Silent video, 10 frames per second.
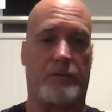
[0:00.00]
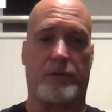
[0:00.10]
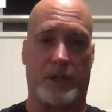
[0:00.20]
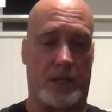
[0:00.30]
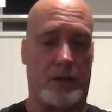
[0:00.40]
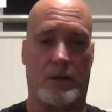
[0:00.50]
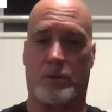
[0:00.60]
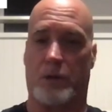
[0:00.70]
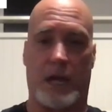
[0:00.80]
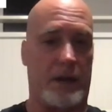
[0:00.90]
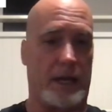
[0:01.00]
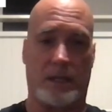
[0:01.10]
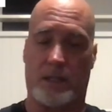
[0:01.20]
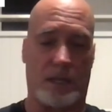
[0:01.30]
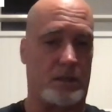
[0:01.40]
for years without any
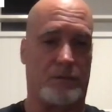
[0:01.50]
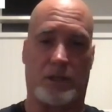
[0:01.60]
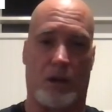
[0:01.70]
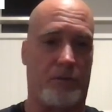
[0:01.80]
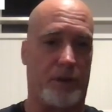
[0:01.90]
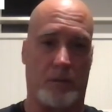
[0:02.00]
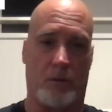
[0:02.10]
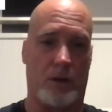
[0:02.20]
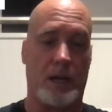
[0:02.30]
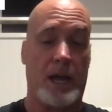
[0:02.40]
sense of self anymore.